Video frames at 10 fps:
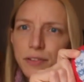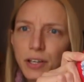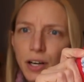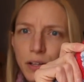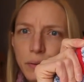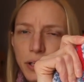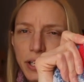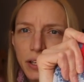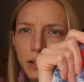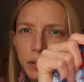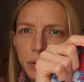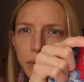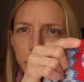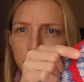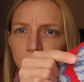for color work
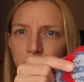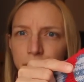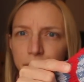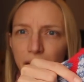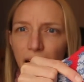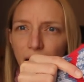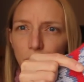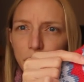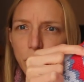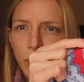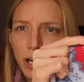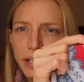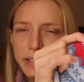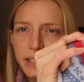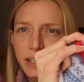include how you
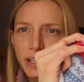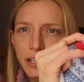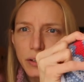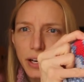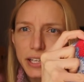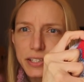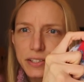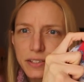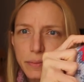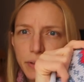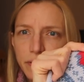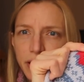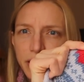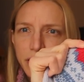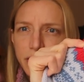want your edges to be
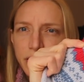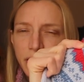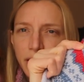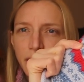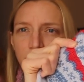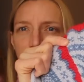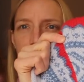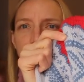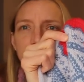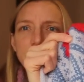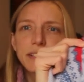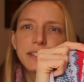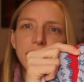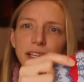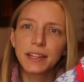finished.
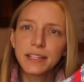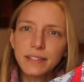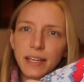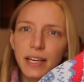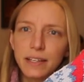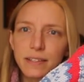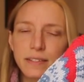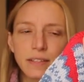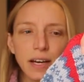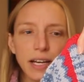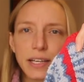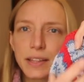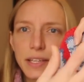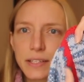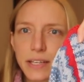And in this case, I
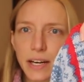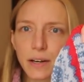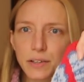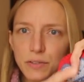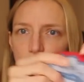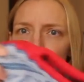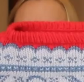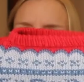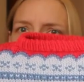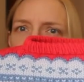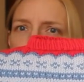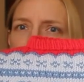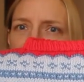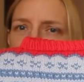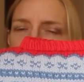knit the entire sweater
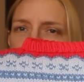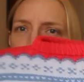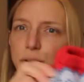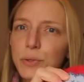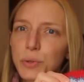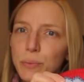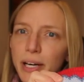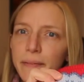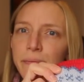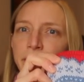body in a tube